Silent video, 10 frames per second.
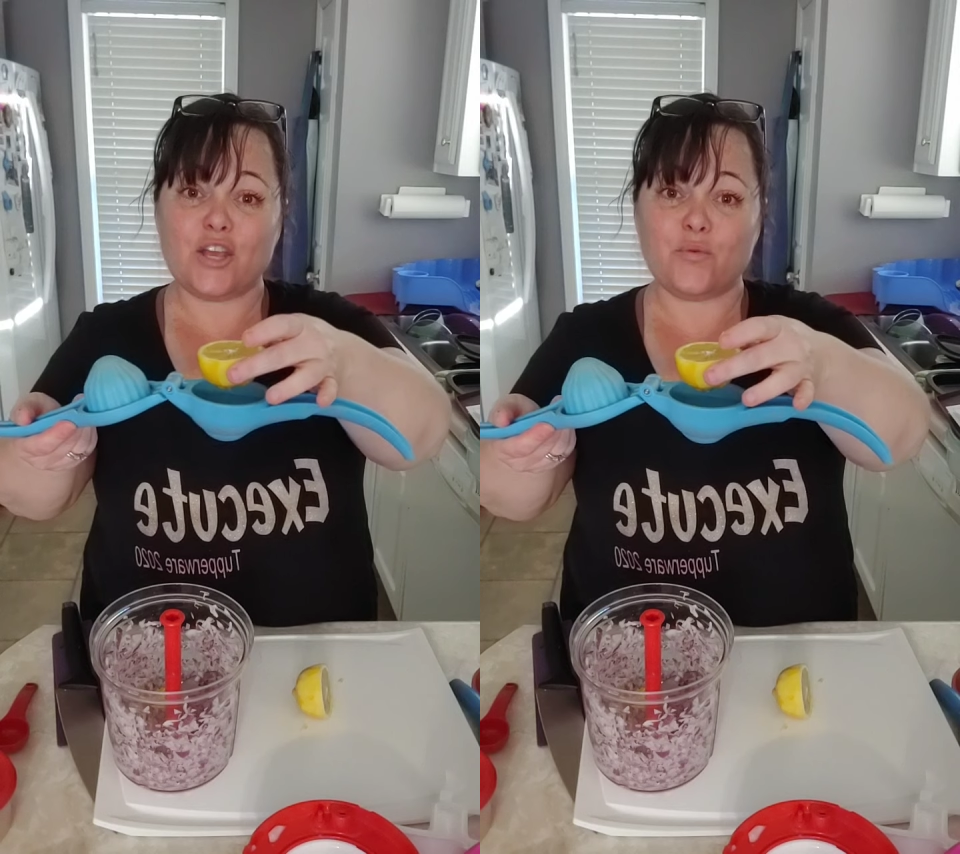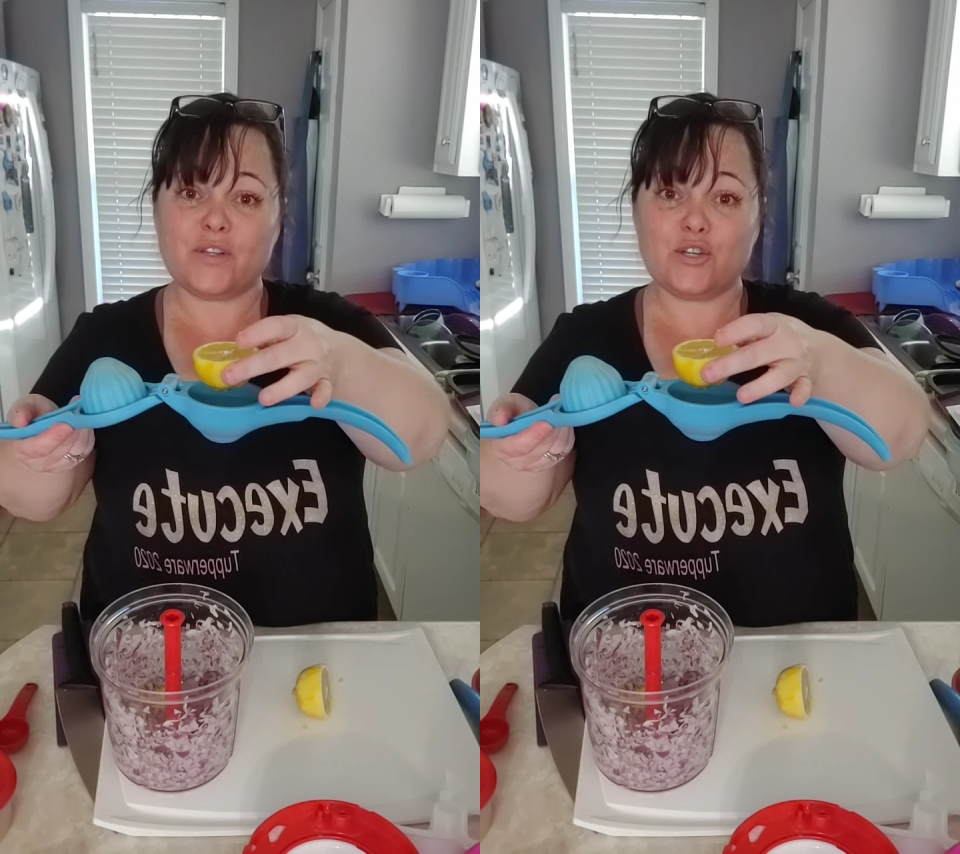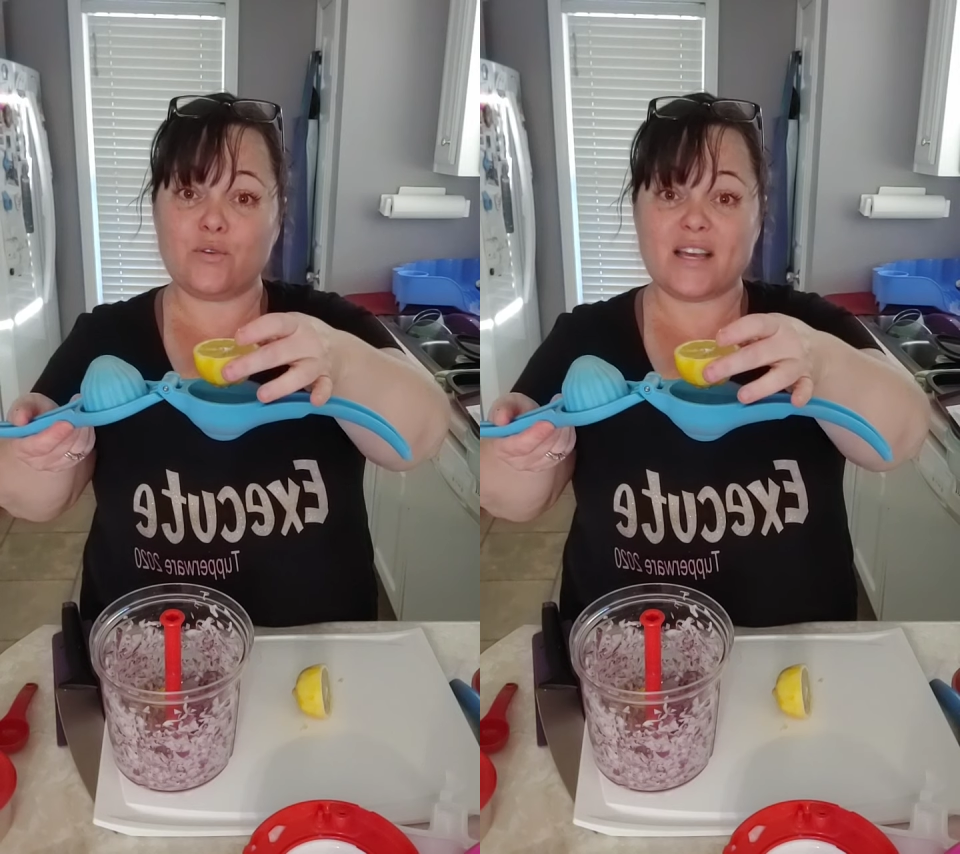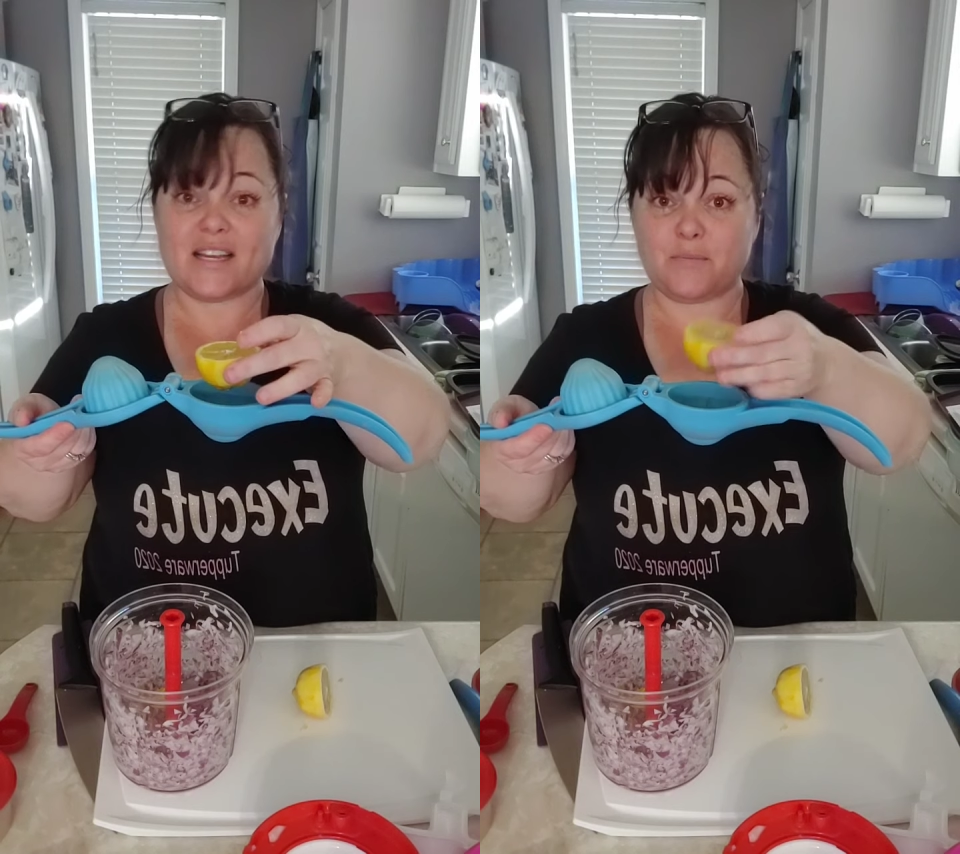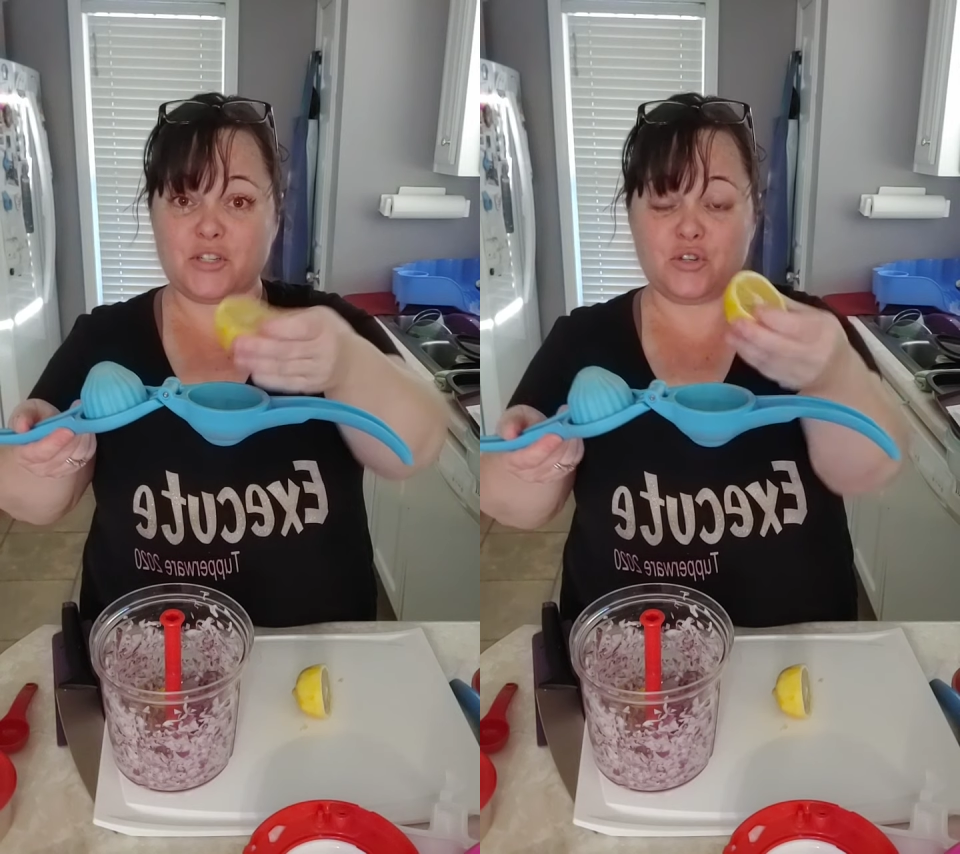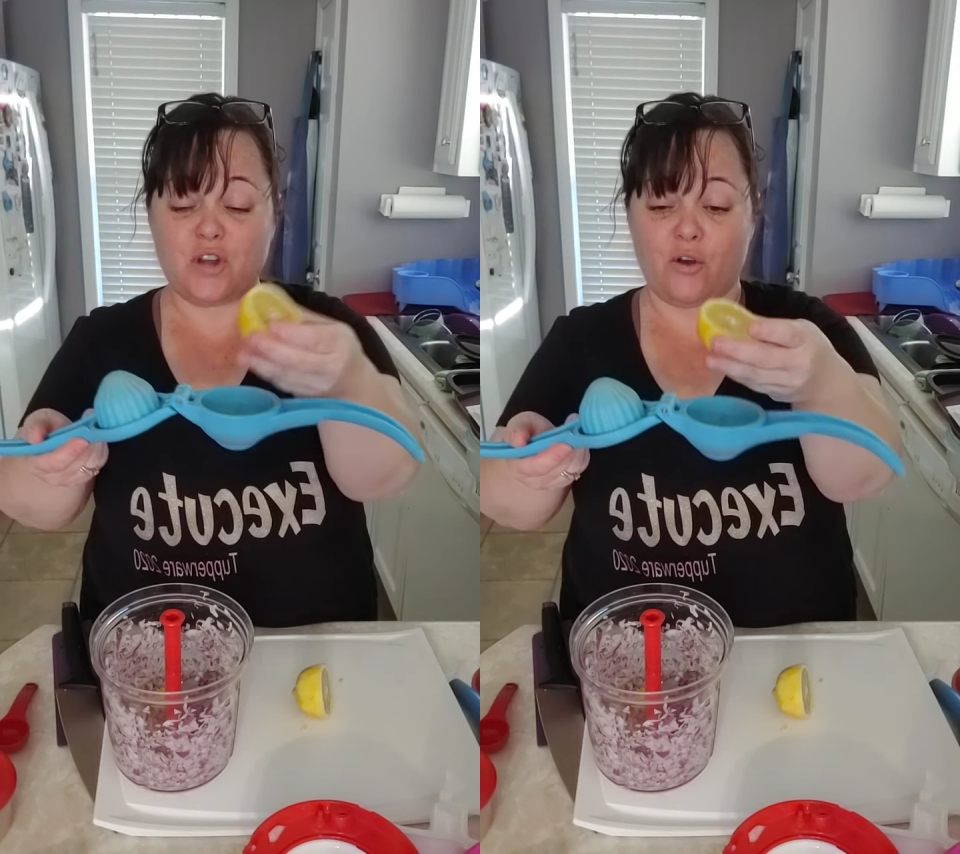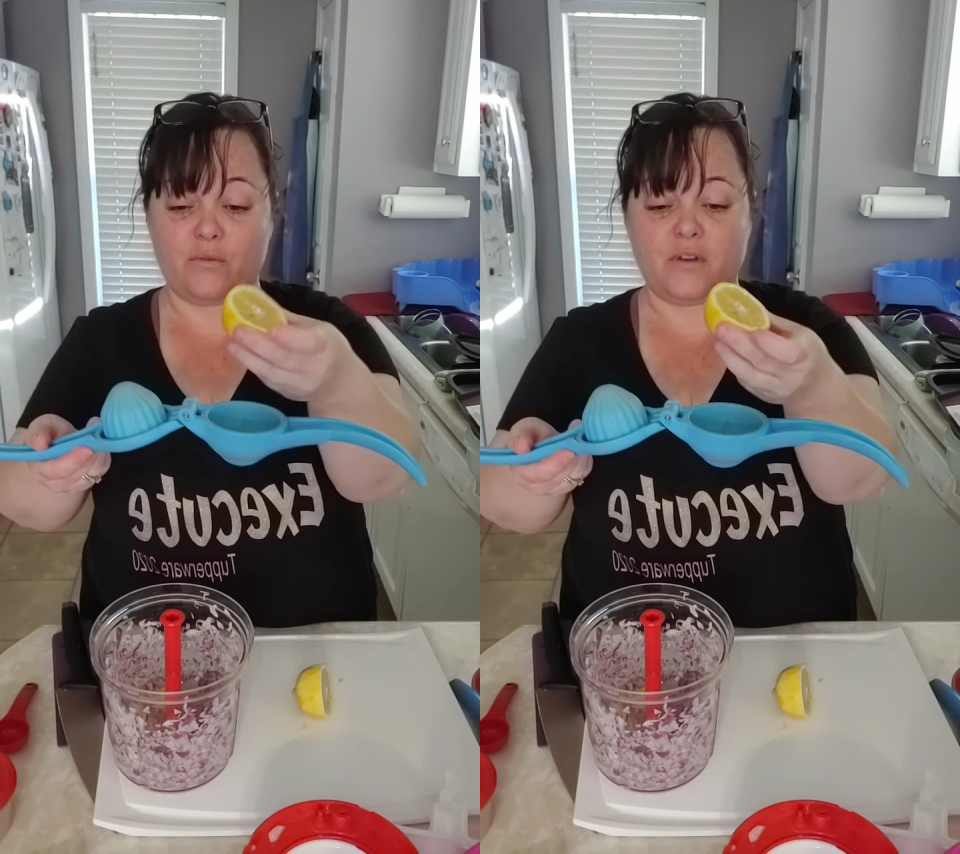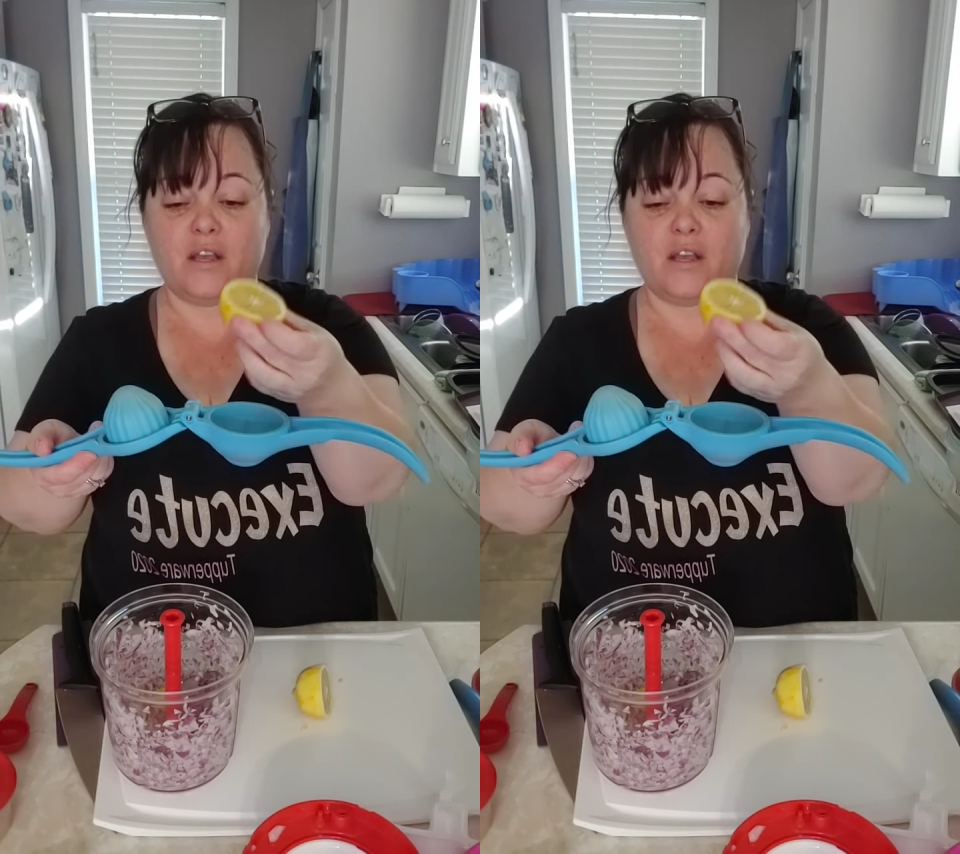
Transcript: you would do this, but you don't.